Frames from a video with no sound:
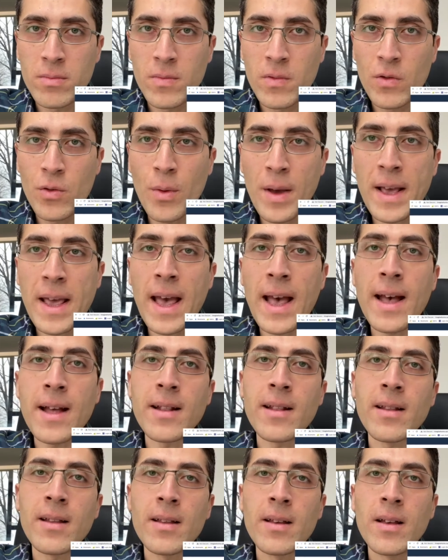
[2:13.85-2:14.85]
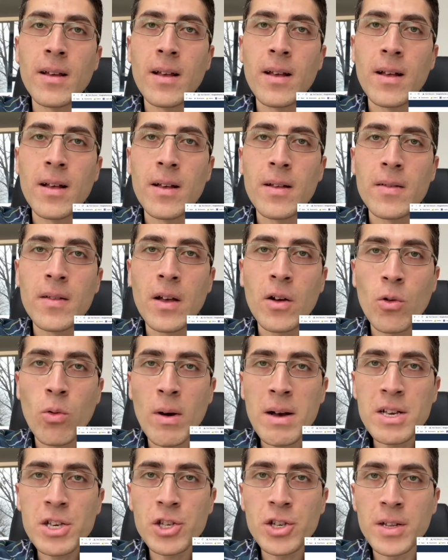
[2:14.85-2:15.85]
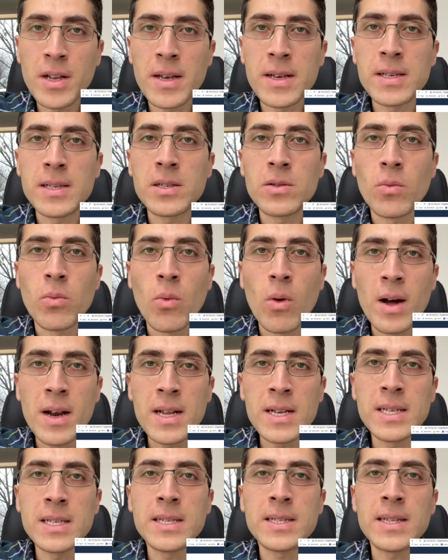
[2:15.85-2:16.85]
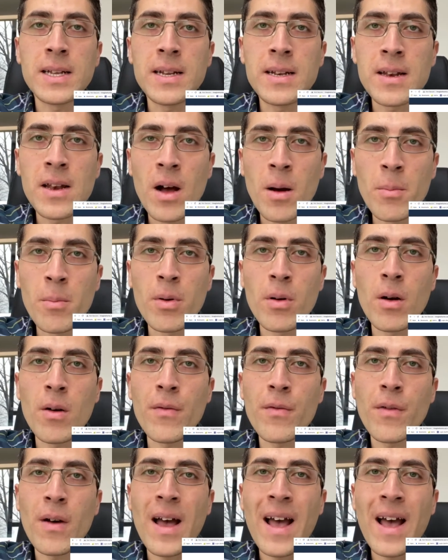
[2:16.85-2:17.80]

So again, the question is, what is the number of